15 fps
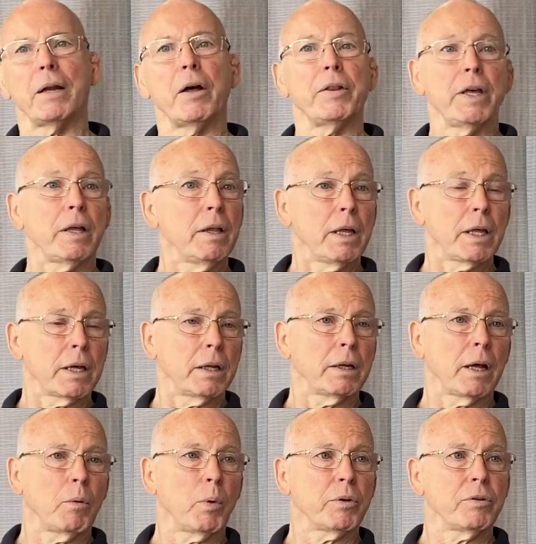On the other hand,
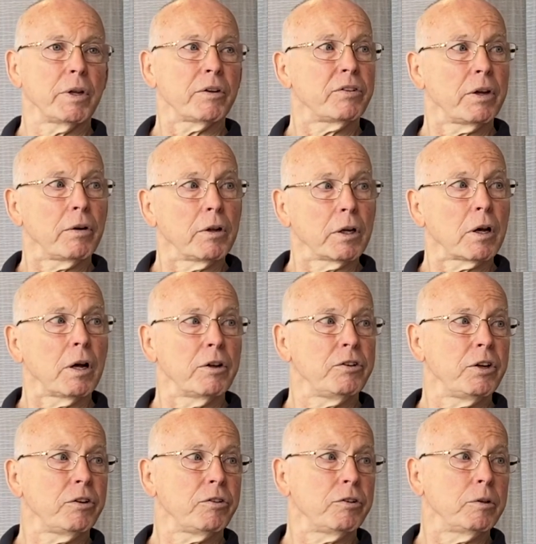I wasn't necessarily a
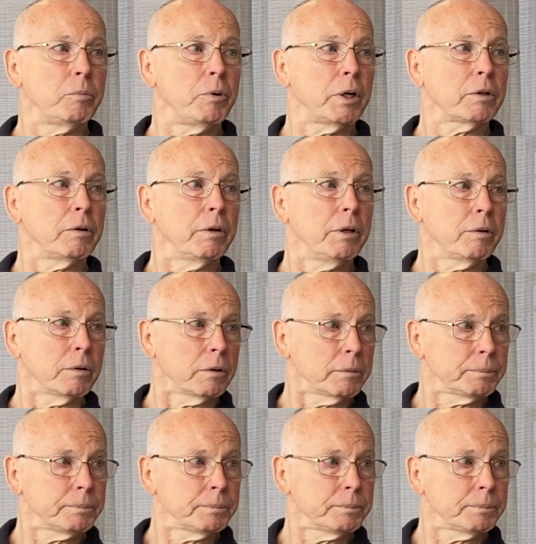conscientious objector either.